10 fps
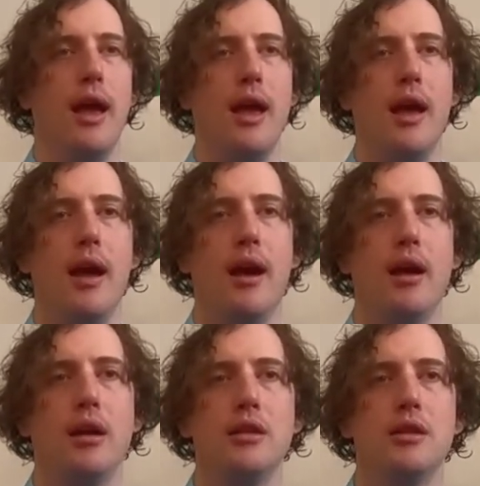
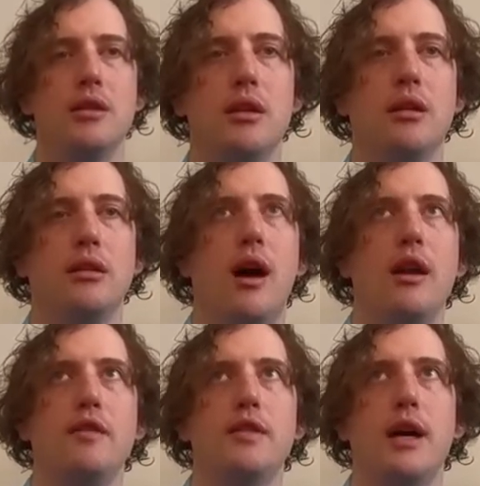And a
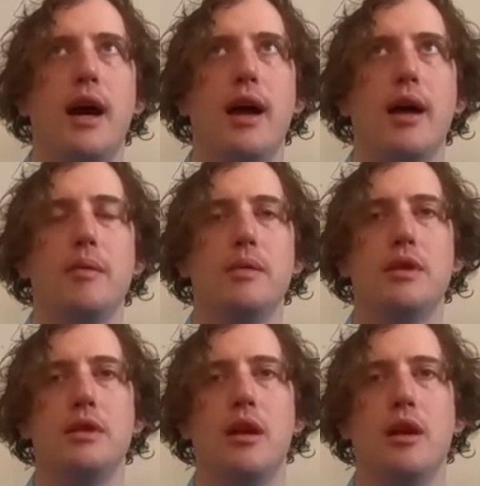lot of
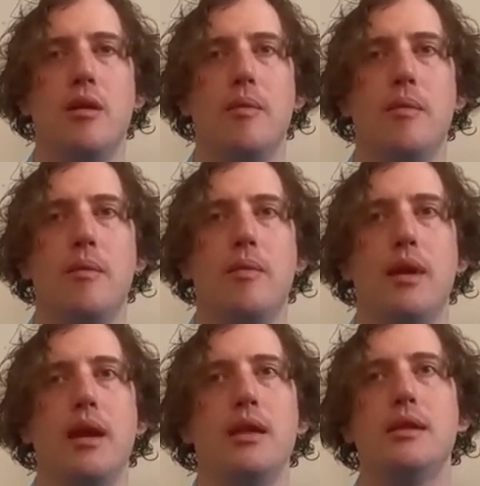times,
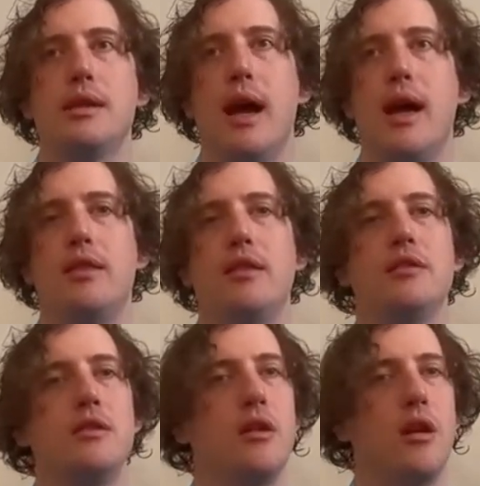inside
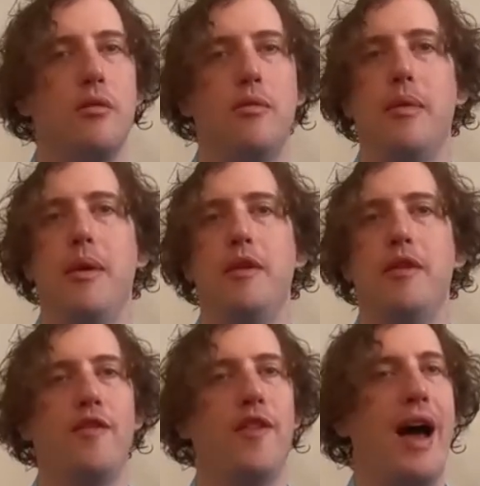there's, maybe
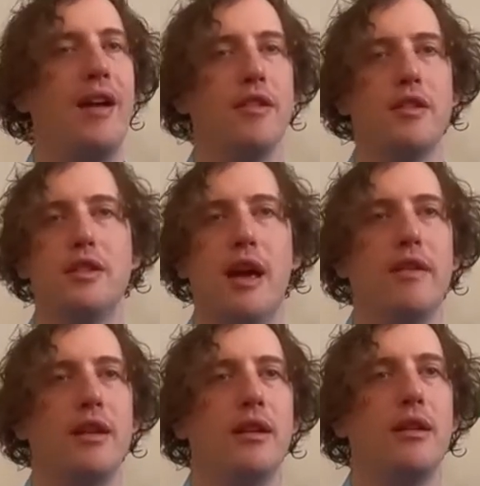five or
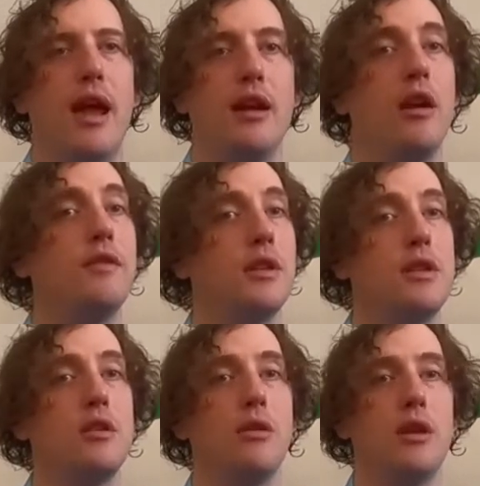seven, and you have to
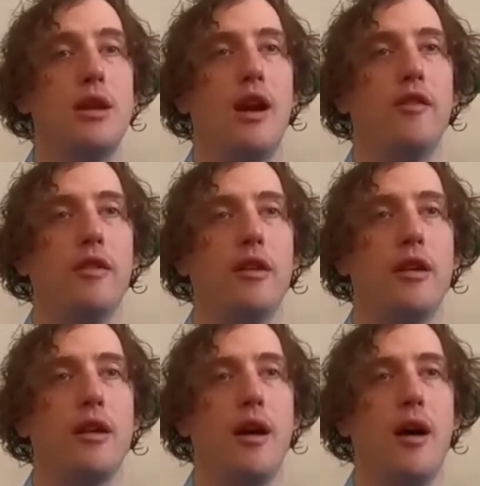listen really
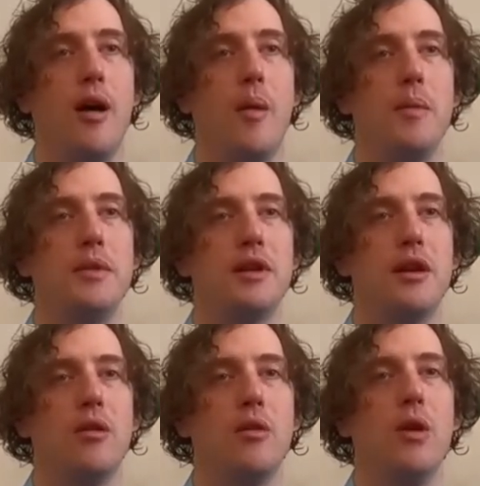carefully.
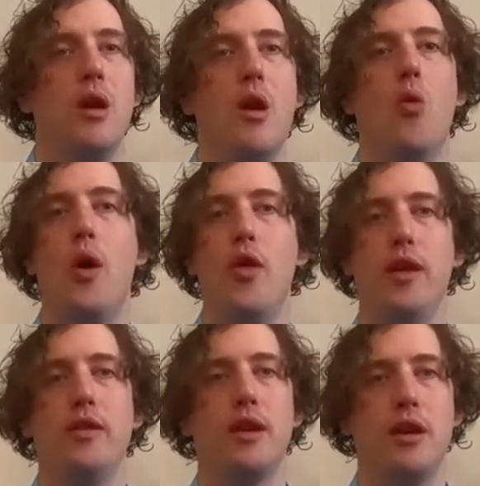So, one
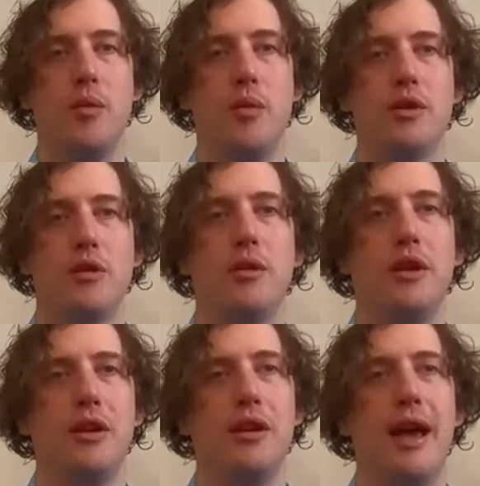thing that humans are really
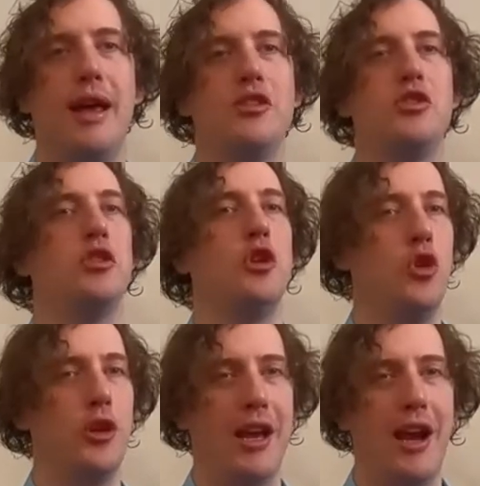good at is
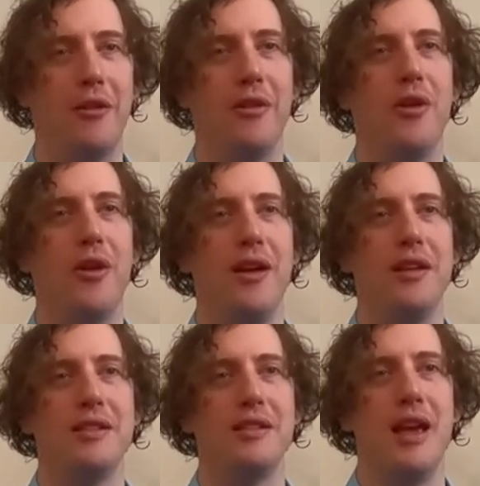tuning out
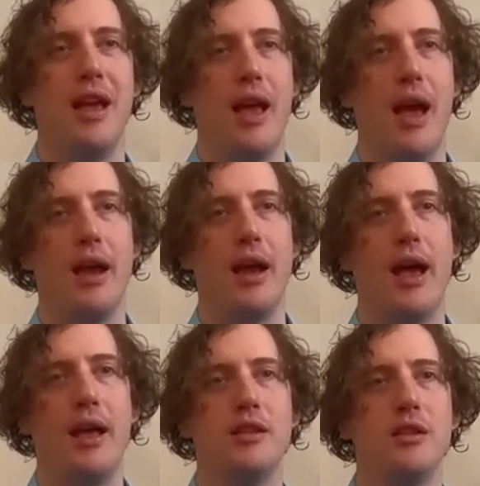noise. And
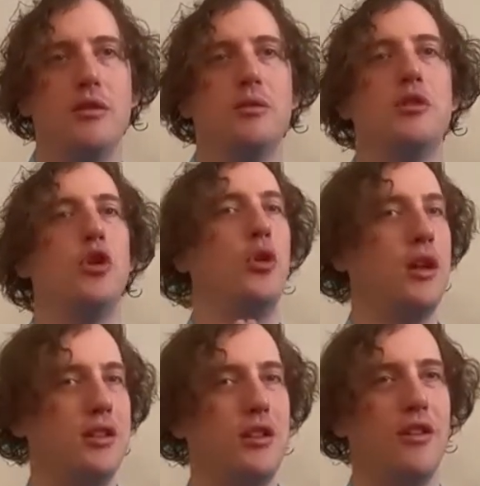as you tune
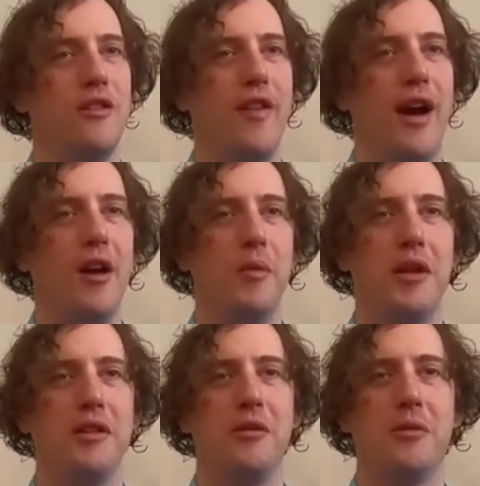into your
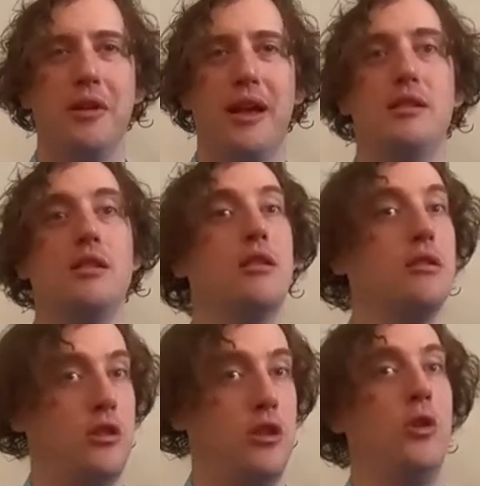environment, you'll realize that you're
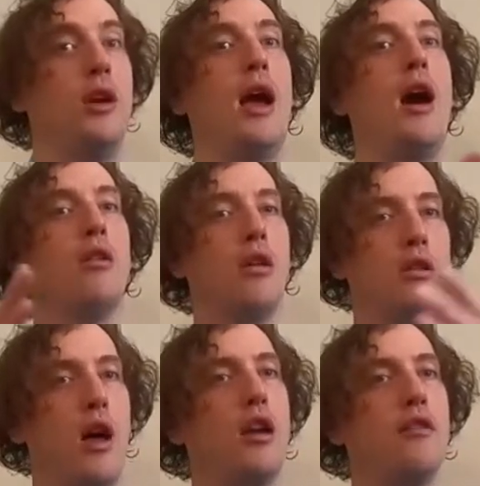tuning out a
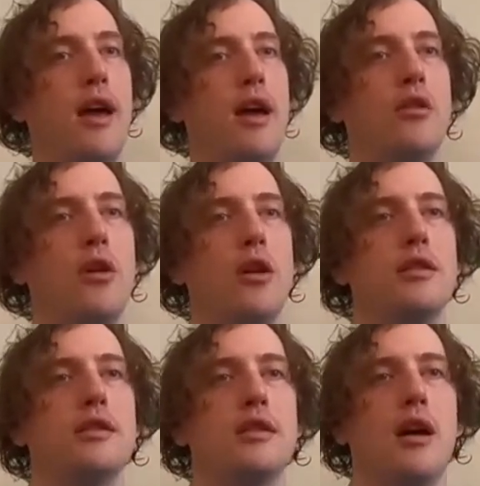lot of that
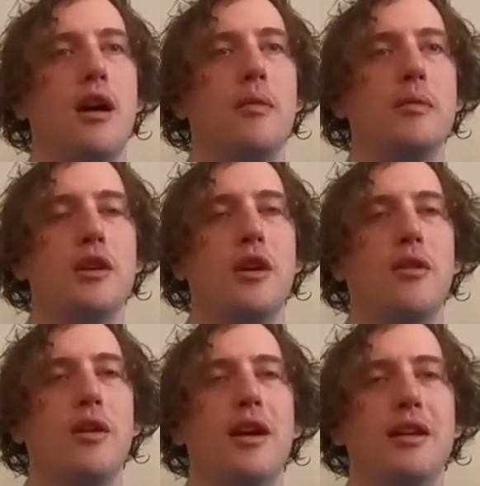noise.
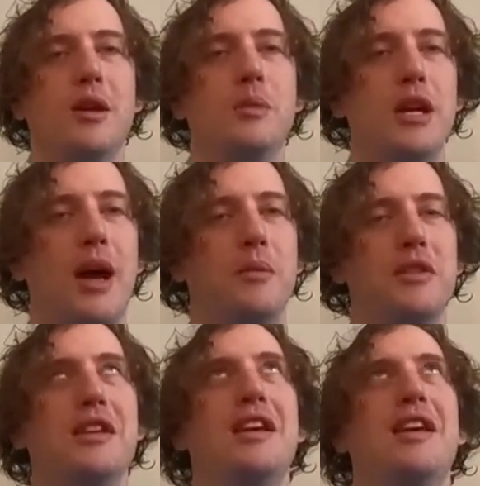So
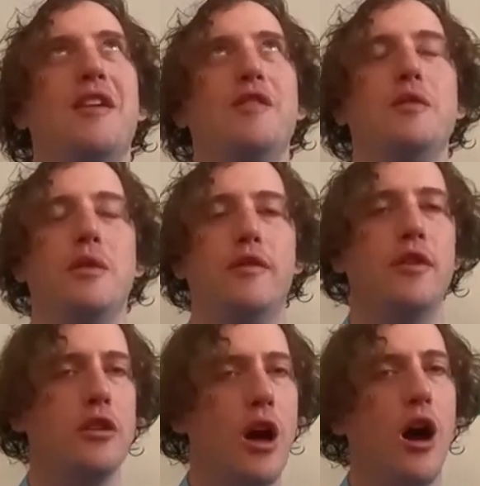sometimes, if
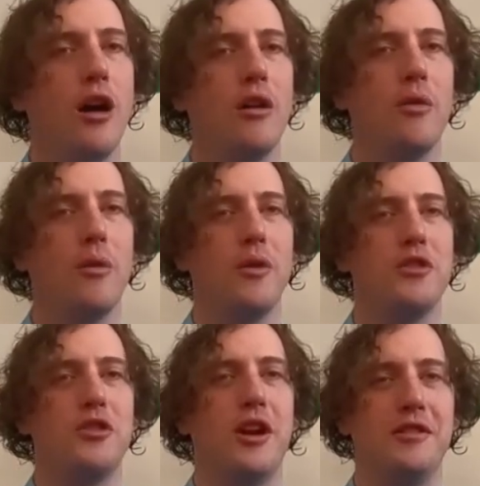you're young,
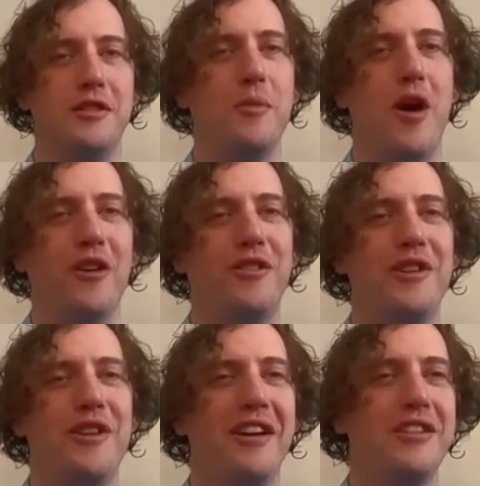which I assume all of
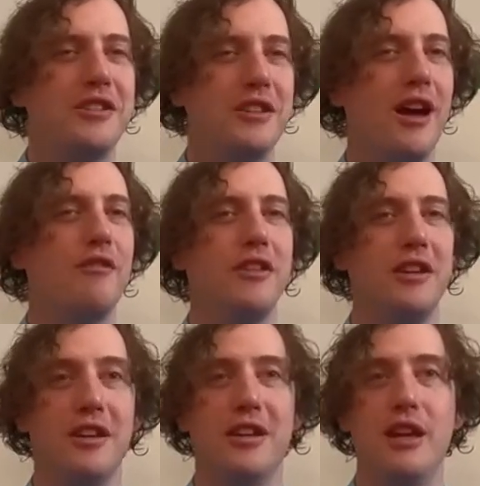you are, you still have really
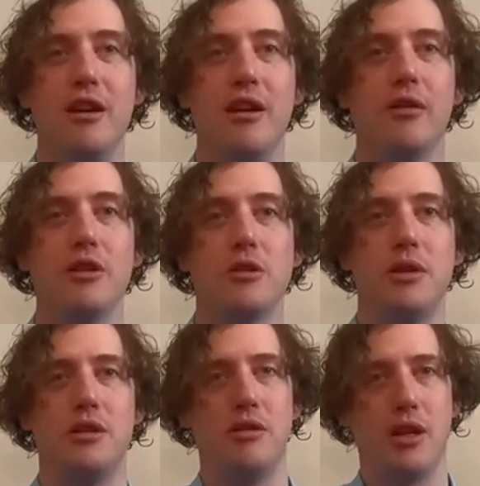good hearing, which
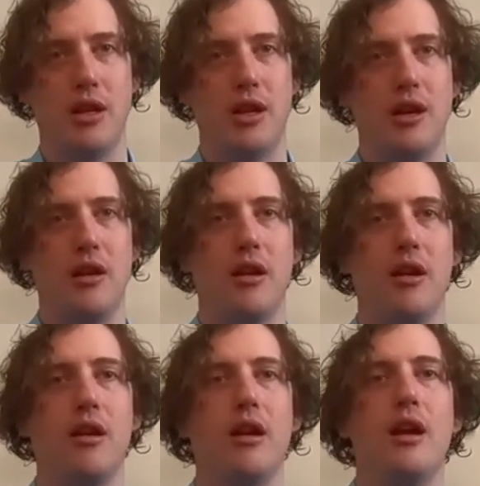means you can
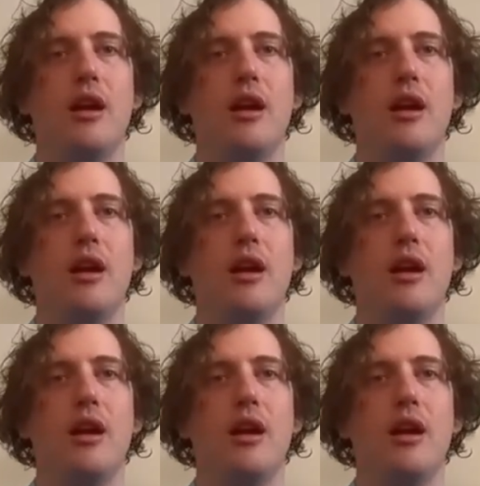hear